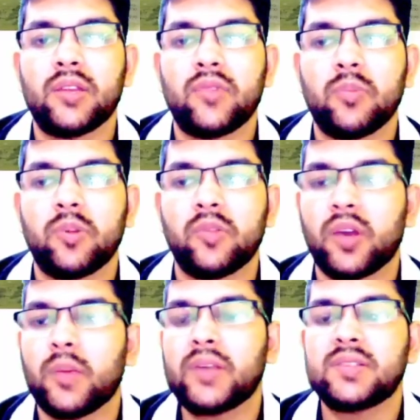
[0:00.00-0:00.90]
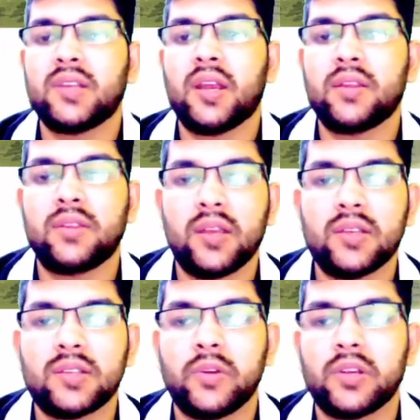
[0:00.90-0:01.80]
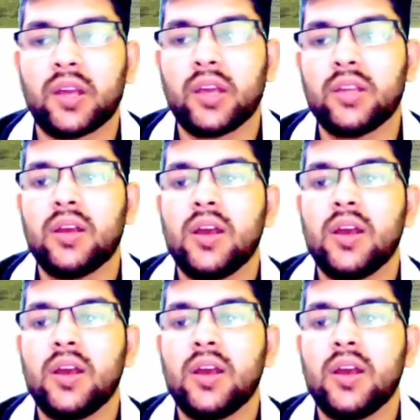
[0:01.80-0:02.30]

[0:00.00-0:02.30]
95.5, SC 83, 79